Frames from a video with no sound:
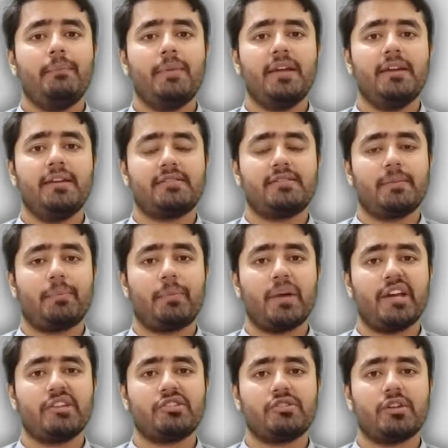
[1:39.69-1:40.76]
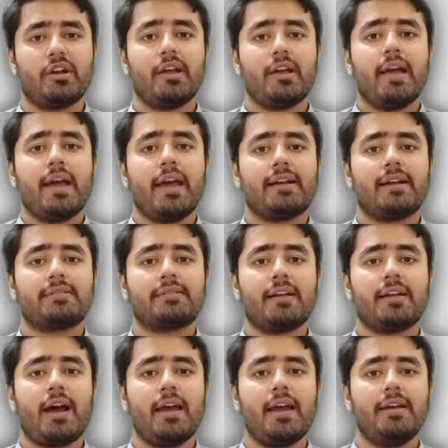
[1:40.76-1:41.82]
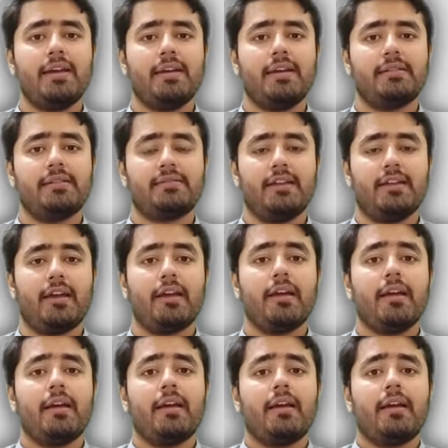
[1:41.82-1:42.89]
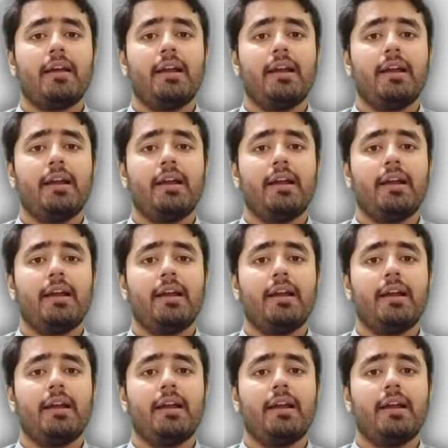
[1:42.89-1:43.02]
P is the pressure, Xi is the